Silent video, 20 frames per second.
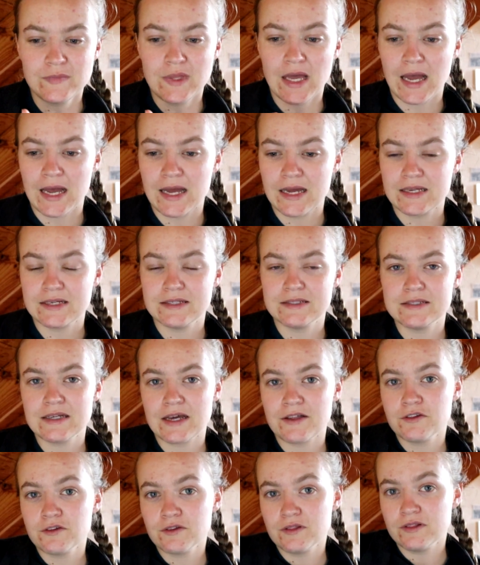And
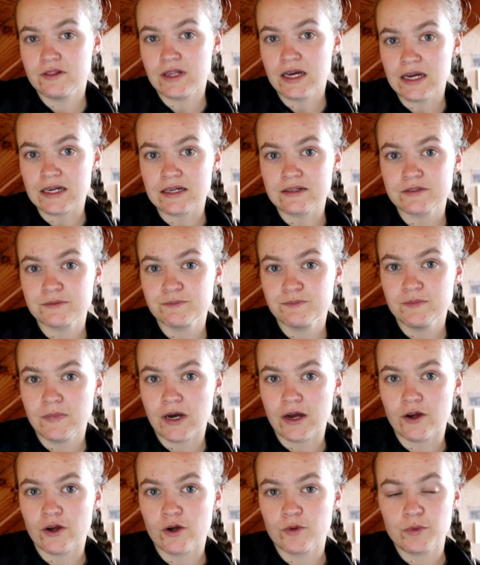other than that,
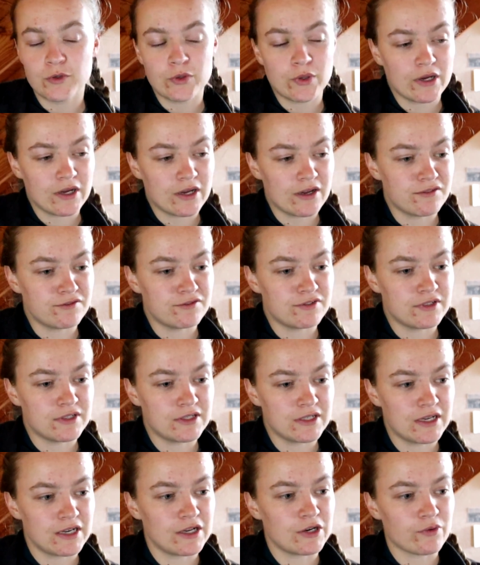I hope you have
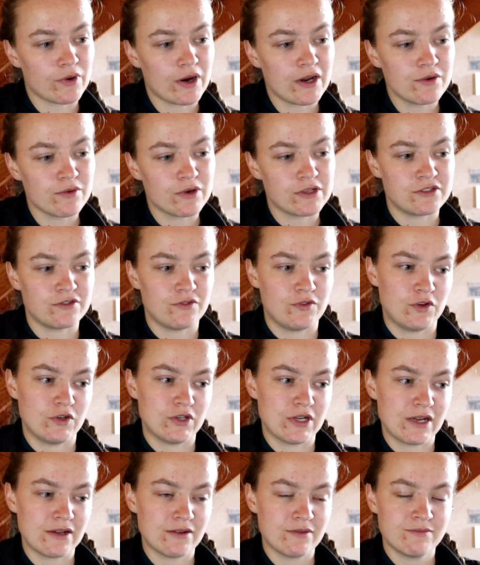a great rest of your
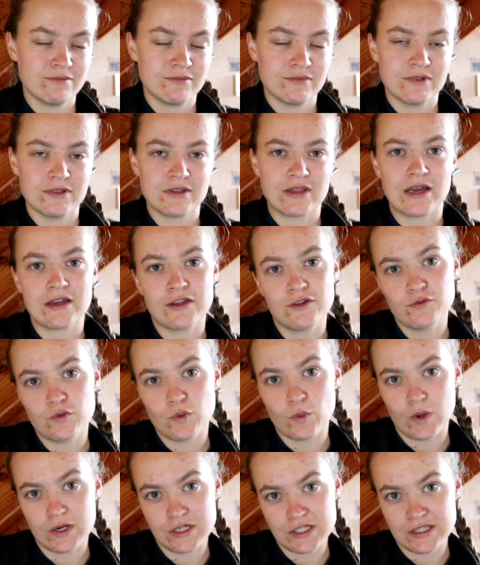day. Thank you
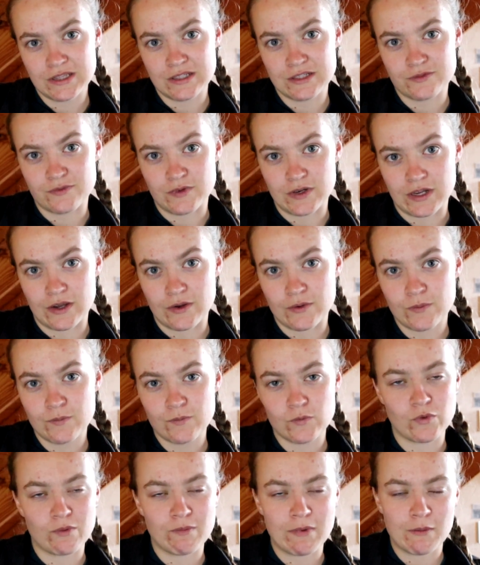for watching this video.
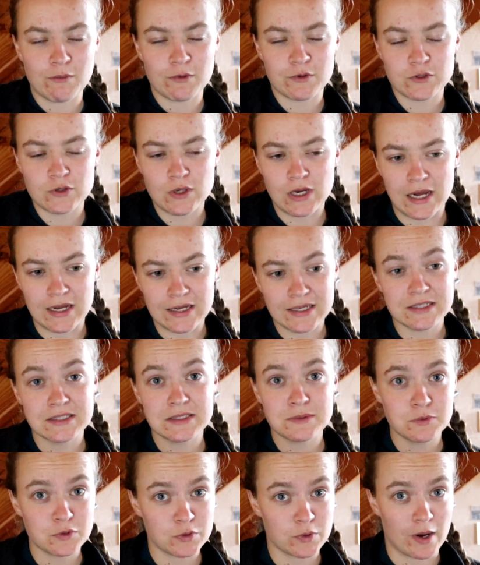Remember to like and
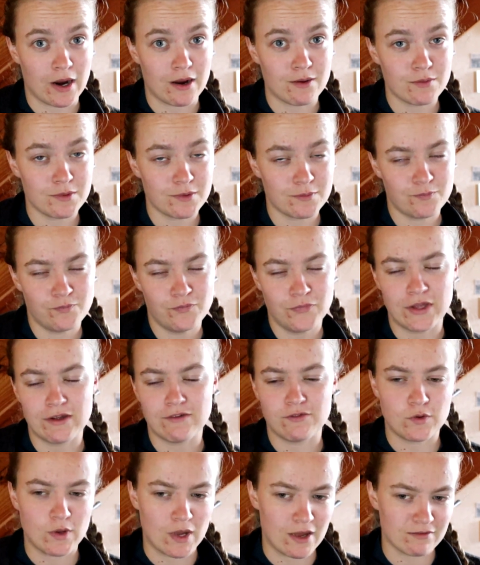subscribe
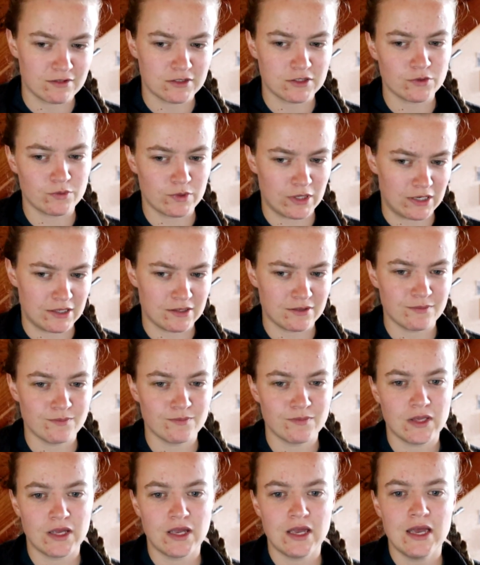if you haven't already.
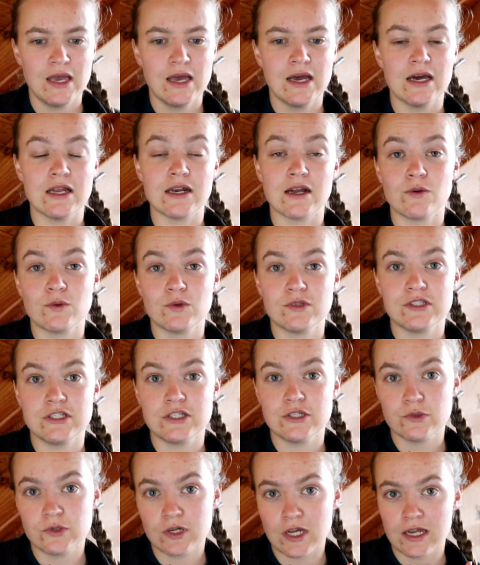And I will
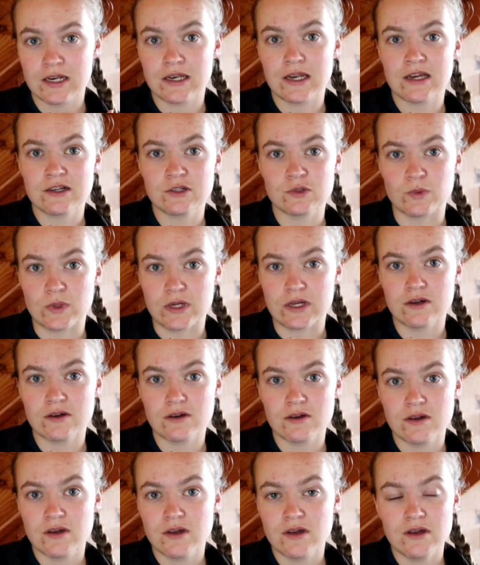see you again next week
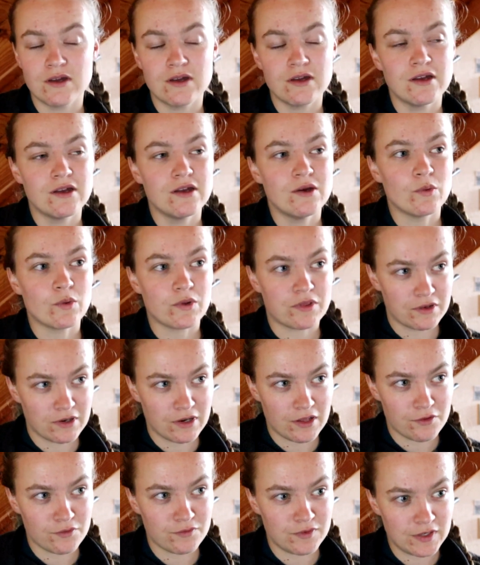with
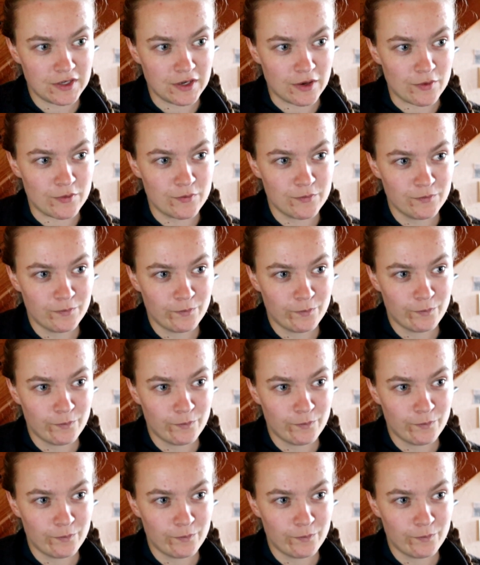another video.